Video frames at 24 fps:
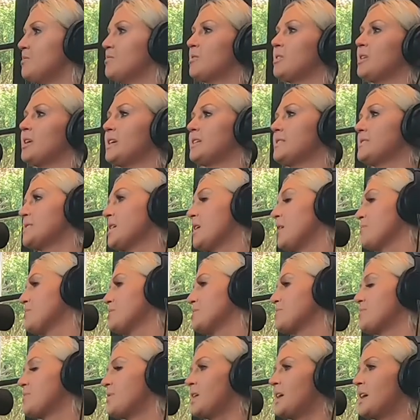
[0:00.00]
Or like
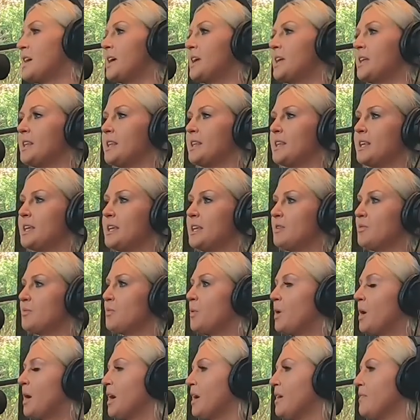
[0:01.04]
Thomas Rhett and his
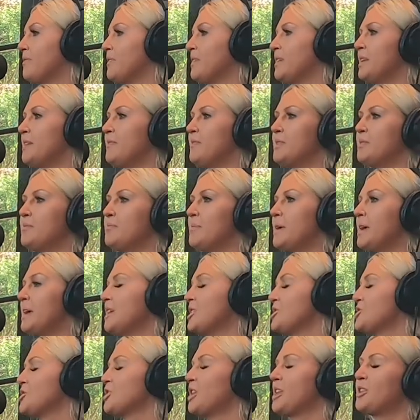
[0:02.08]
wife and even
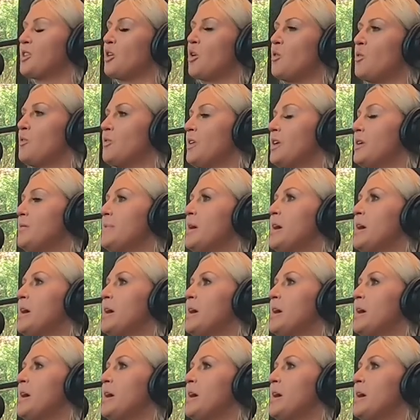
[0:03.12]
manager, like the whole team.